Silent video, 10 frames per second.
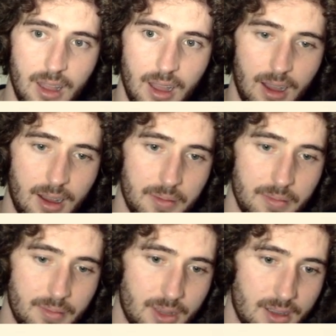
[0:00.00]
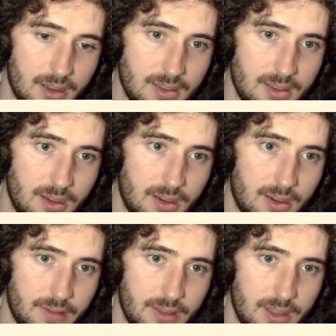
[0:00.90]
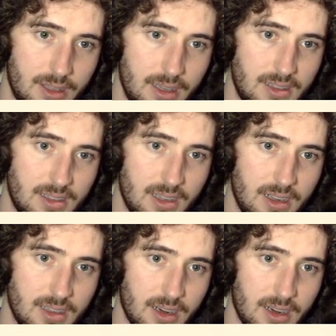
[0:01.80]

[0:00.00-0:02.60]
because of d6,